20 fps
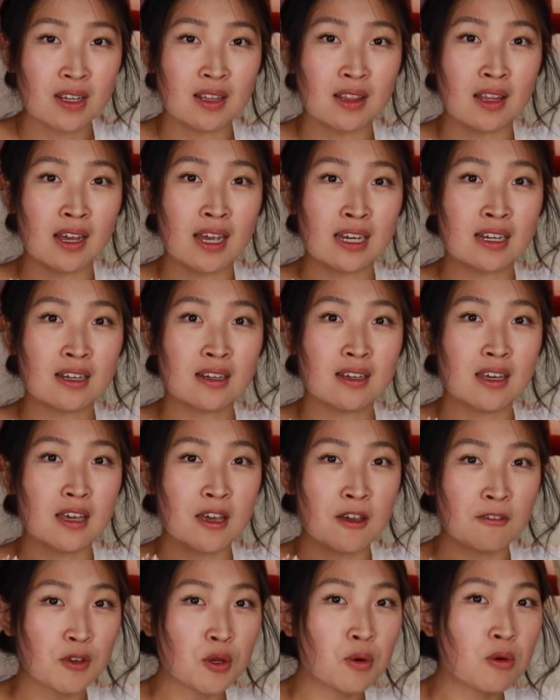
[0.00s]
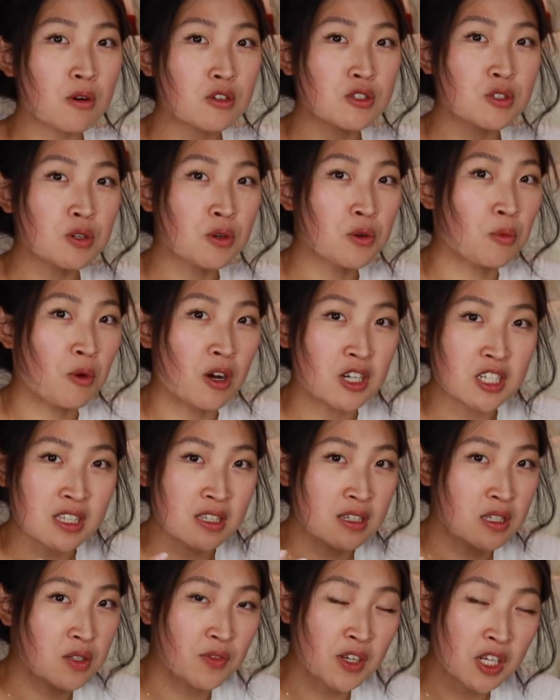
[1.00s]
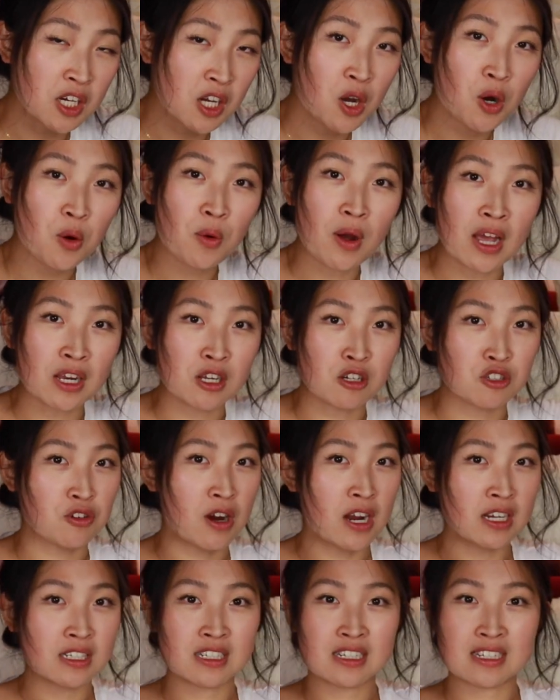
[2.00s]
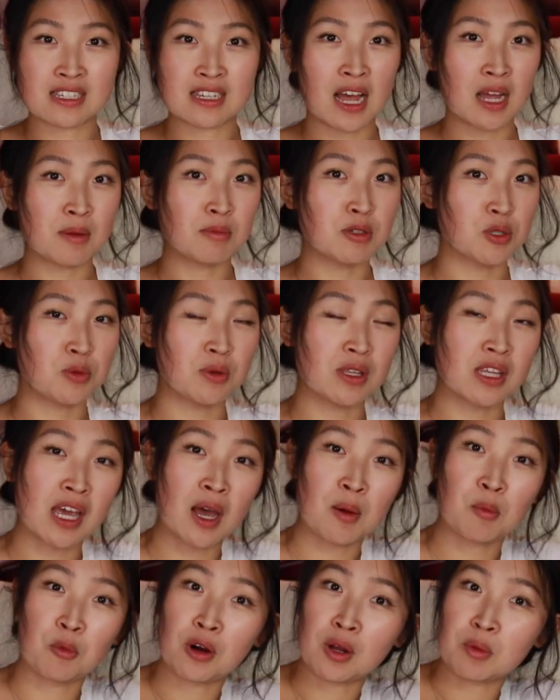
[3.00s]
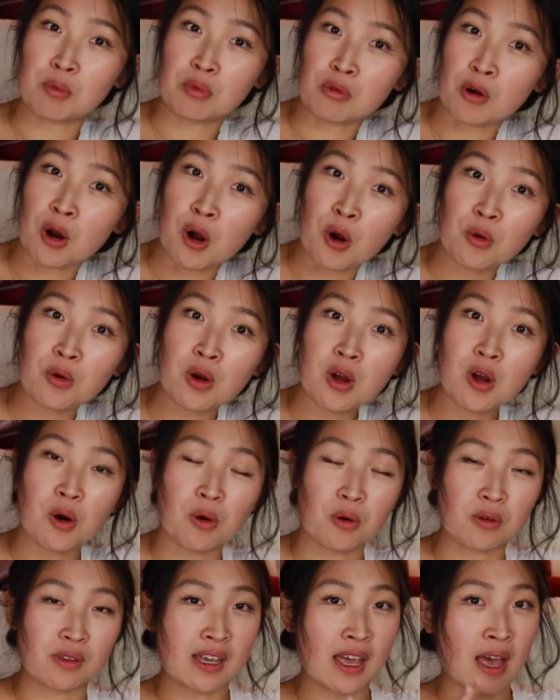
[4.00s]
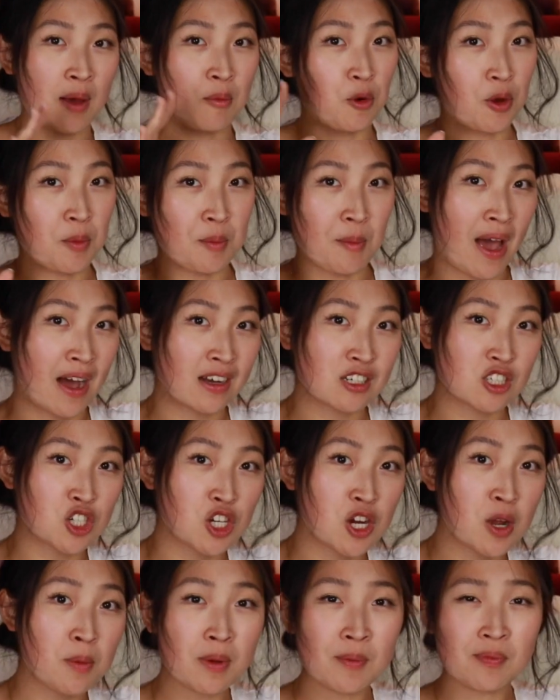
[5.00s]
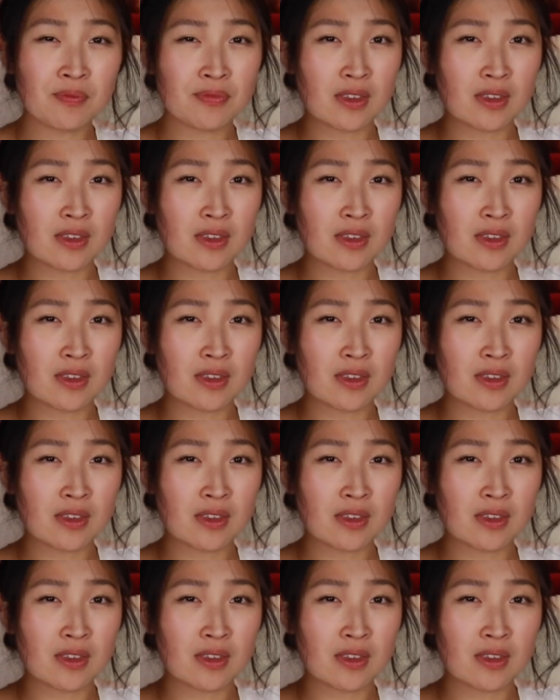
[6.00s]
Like, if you are a student watching this video and you're trying to decide between the M1 Pro or the M1 Max chip,